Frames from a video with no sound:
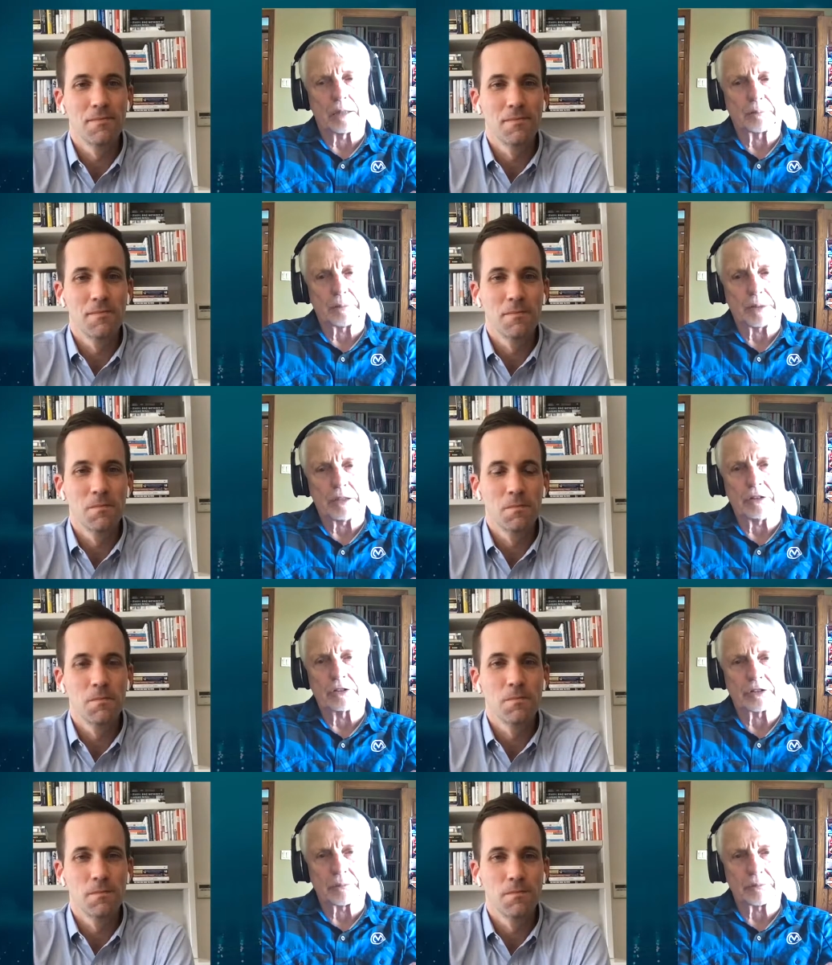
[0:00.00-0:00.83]
Speaker 1: And you,
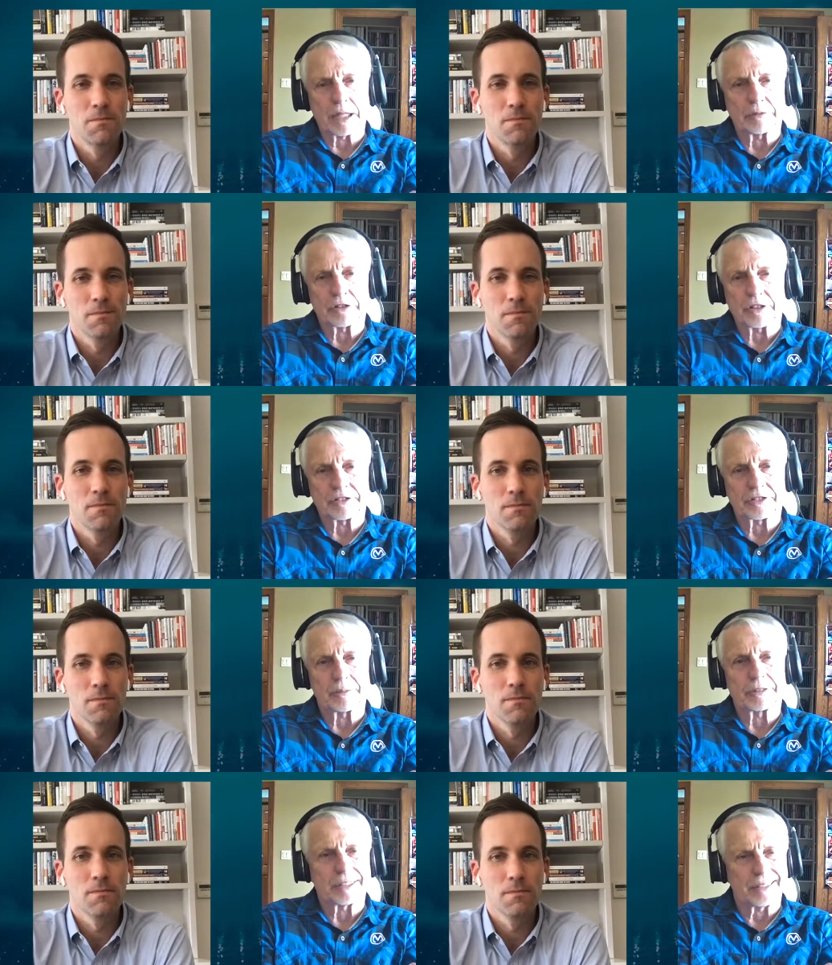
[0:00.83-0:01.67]
sometimes you see something and
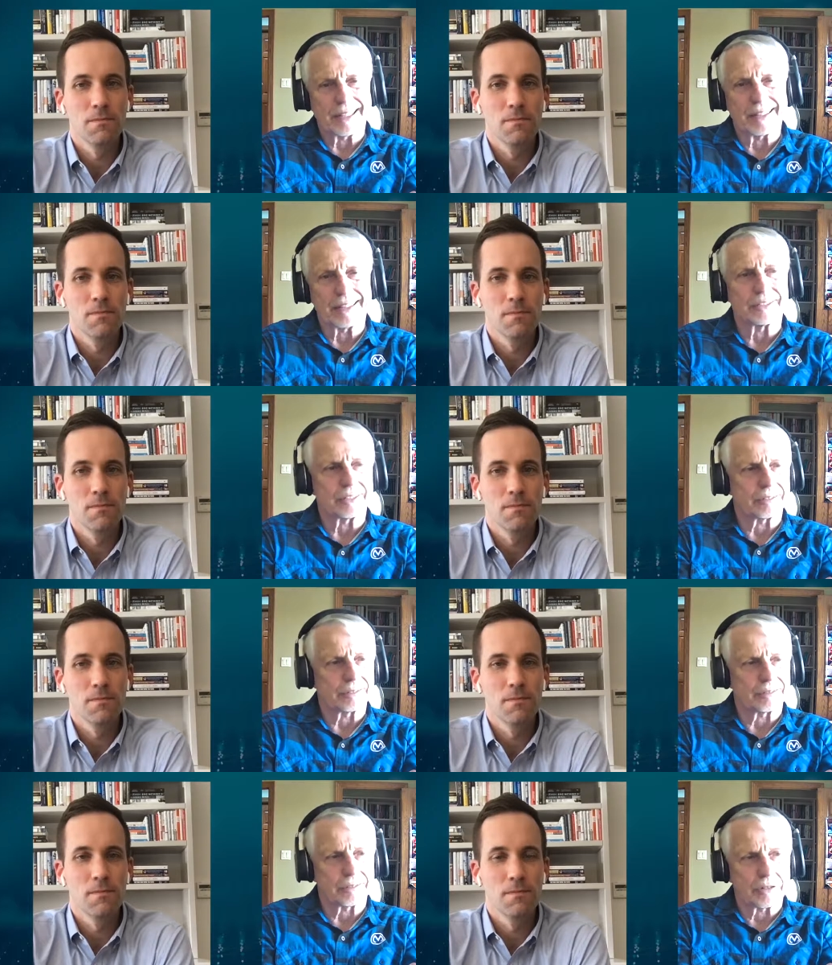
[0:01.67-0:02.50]
say, that is a
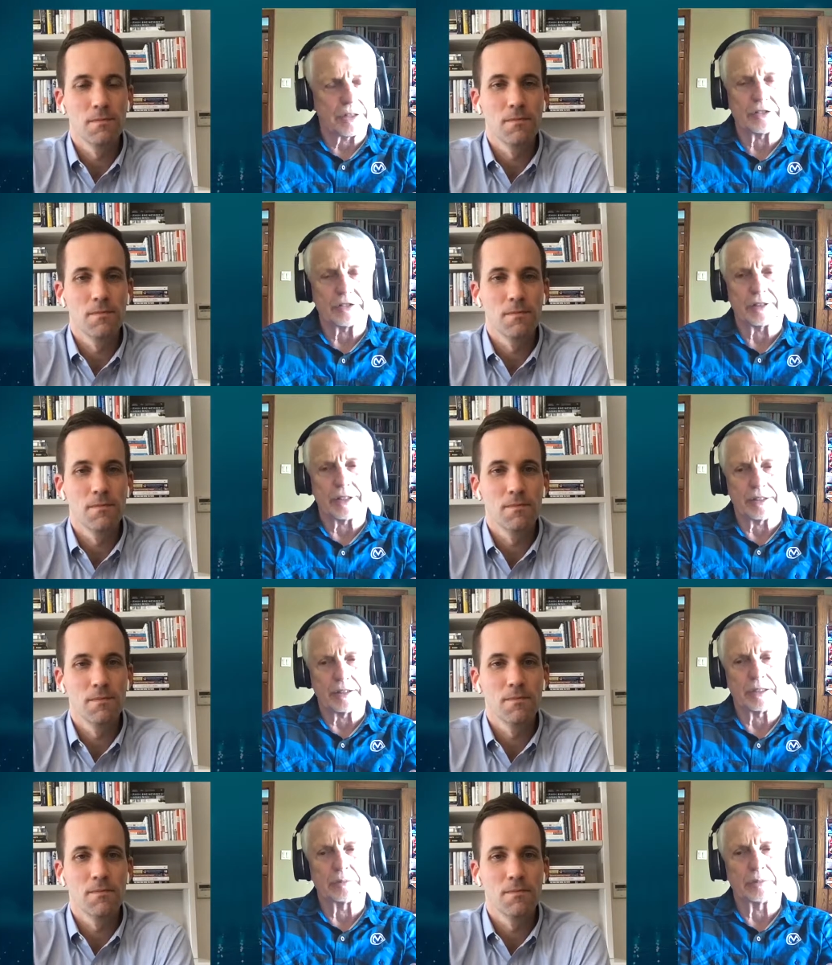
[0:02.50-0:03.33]
crazy idea,
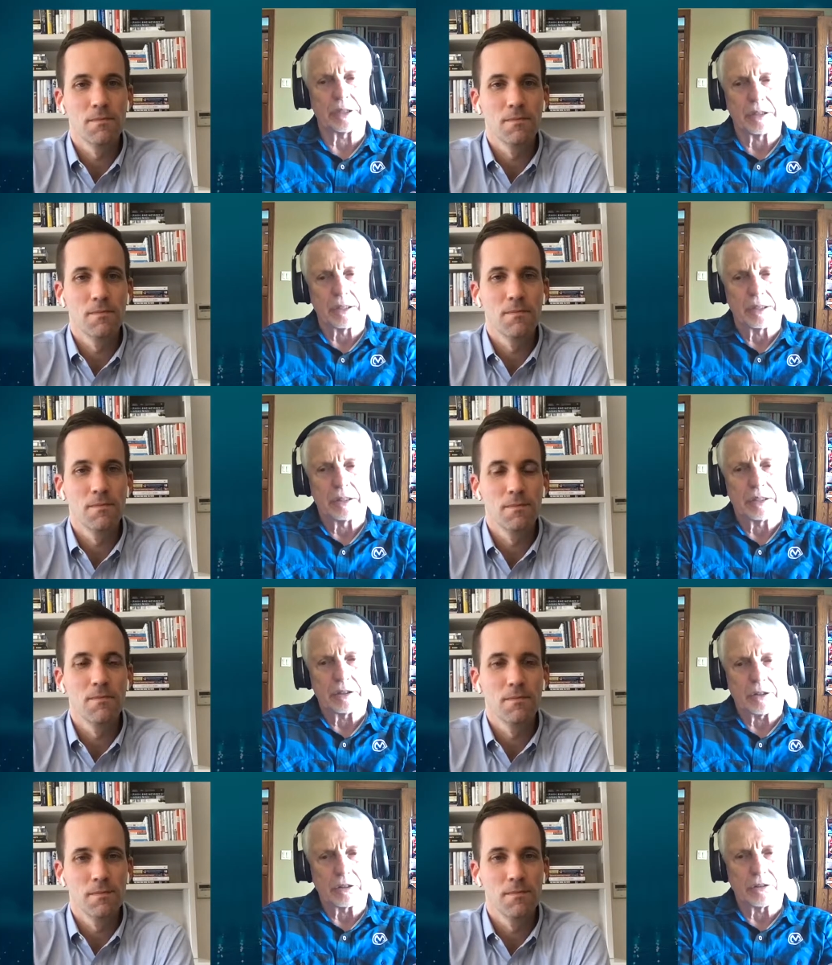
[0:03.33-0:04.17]
but you
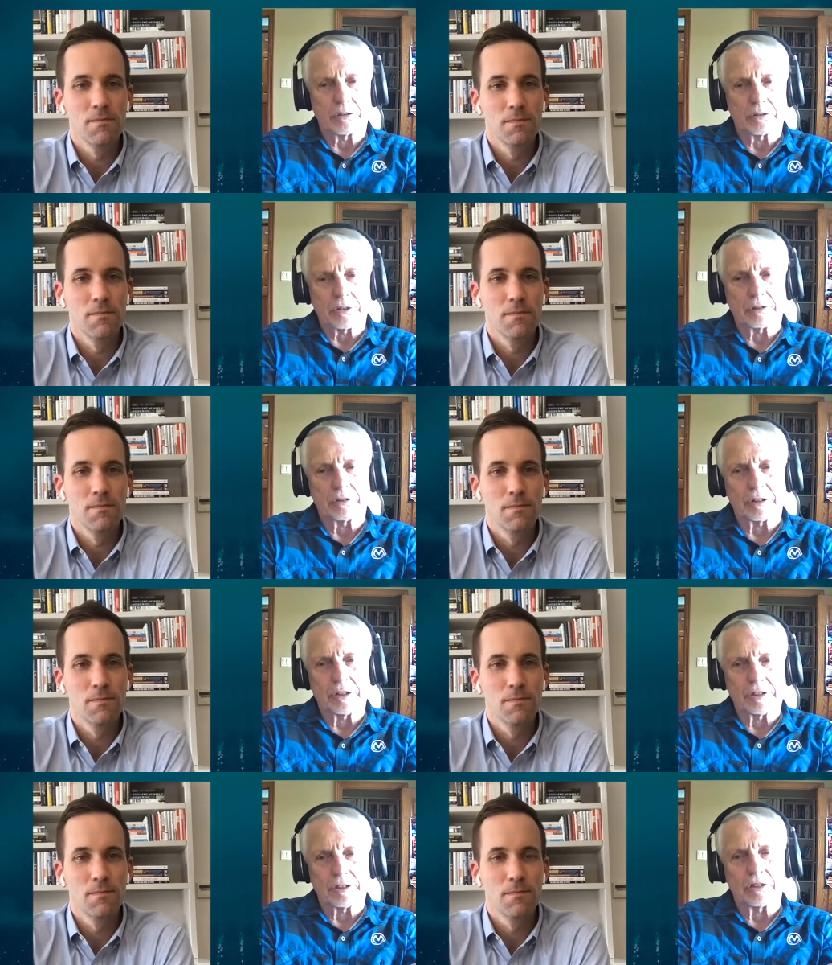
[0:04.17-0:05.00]
know, you, you need
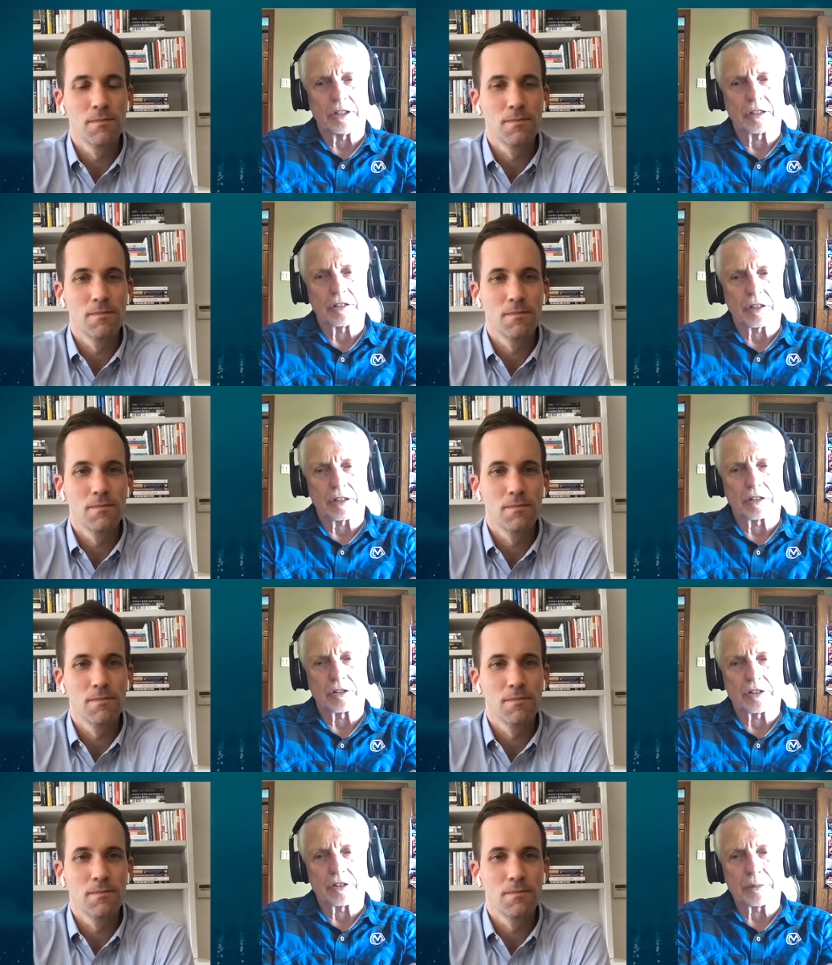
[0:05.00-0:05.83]
to dig a little
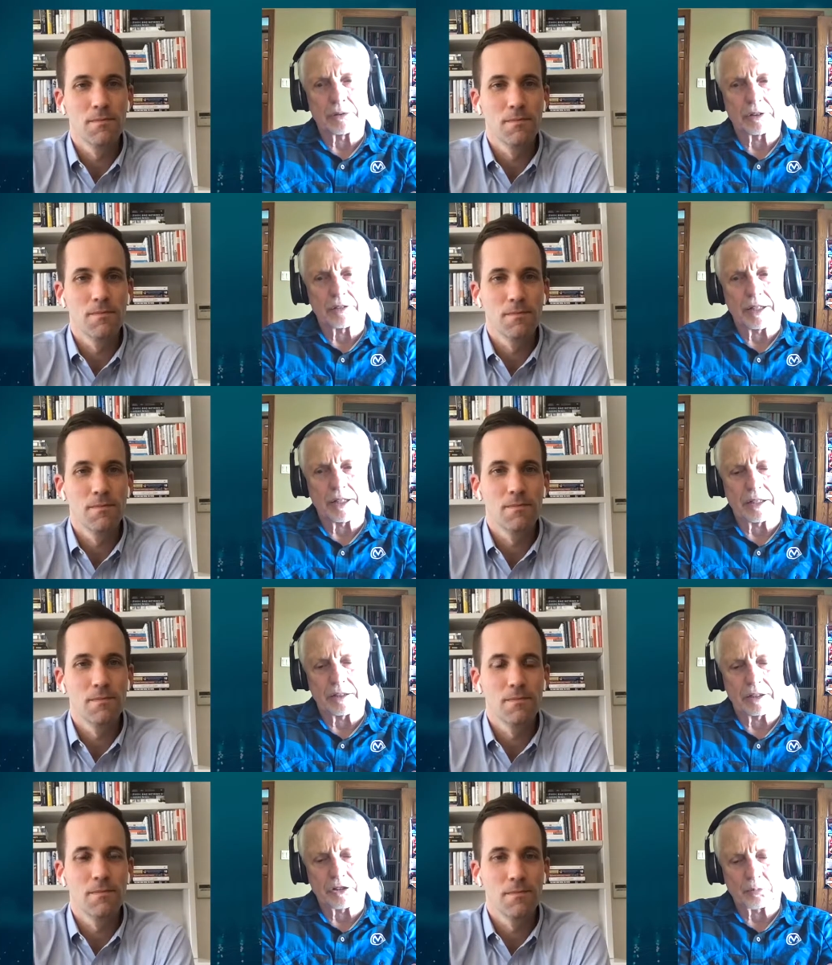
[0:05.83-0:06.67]
deeper and, and
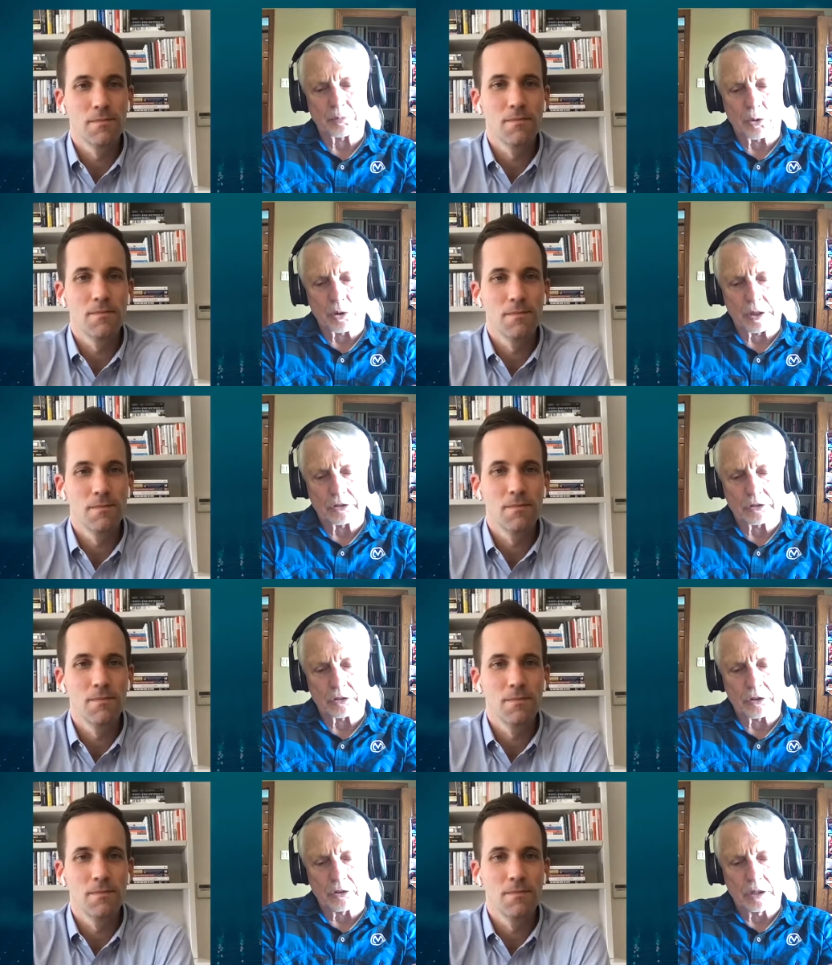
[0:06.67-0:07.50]
explore it.
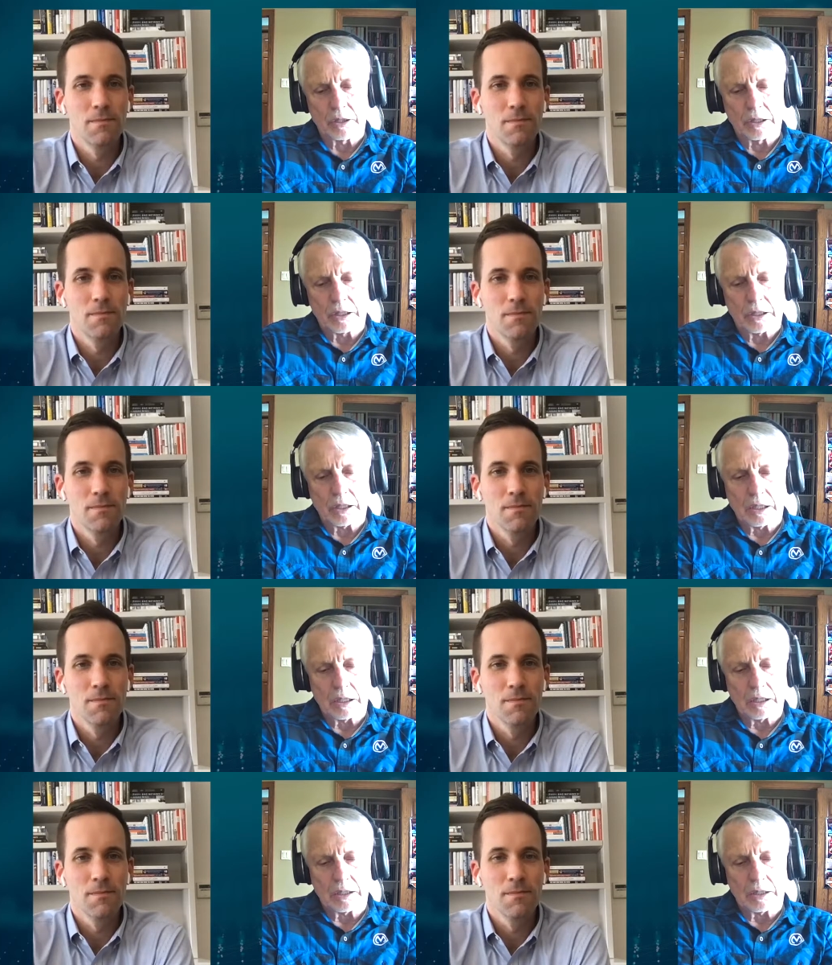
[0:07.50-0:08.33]
So uh,